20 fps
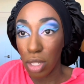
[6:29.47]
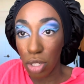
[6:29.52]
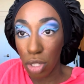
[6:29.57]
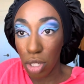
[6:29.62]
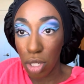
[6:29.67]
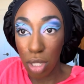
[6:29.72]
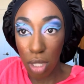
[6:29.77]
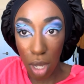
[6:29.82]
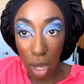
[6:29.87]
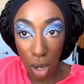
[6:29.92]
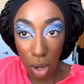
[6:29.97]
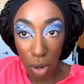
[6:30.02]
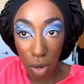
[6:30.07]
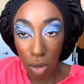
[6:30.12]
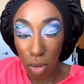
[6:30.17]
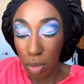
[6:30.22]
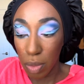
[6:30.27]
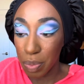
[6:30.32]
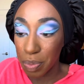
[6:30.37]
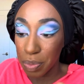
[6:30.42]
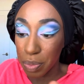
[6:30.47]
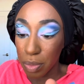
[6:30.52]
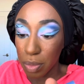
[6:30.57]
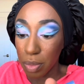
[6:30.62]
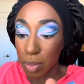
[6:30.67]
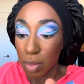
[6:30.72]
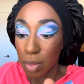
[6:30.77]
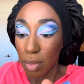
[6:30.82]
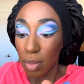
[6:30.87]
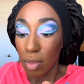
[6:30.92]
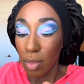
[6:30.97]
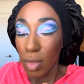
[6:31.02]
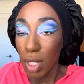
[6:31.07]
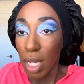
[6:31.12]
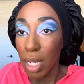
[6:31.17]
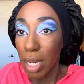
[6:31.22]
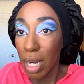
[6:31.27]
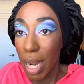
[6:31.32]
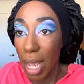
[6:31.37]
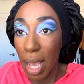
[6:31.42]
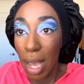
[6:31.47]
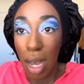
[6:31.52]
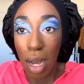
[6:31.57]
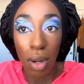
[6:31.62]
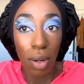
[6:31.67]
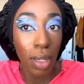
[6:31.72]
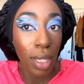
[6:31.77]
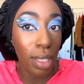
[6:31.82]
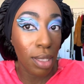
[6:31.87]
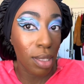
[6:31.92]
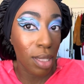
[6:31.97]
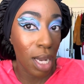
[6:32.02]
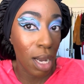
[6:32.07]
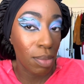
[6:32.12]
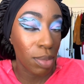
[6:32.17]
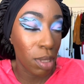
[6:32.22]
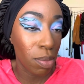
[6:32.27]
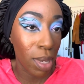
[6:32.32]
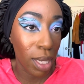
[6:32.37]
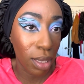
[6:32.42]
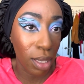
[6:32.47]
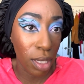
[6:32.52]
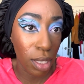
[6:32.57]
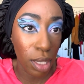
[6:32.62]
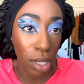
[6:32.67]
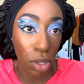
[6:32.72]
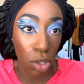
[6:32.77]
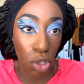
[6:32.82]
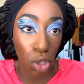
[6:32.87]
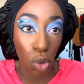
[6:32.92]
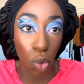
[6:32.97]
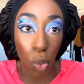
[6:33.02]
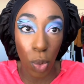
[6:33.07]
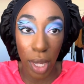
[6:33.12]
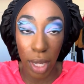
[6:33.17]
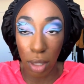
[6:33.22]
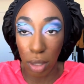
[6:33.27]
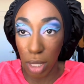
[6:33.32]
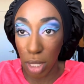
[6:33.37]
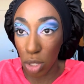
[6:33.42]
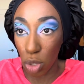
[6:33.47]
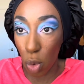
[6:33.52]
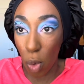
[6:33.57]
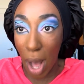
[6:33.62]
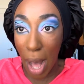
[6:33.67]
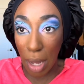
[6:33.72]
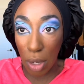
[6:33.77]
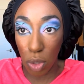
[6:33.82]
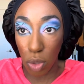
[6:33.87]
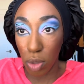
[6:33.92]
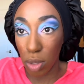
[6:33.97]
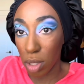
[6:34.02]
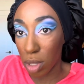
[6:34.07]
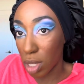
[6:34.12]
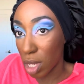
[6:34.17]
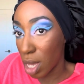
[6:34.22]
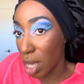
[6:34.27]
So now it's time to make these here squiggly squaggles.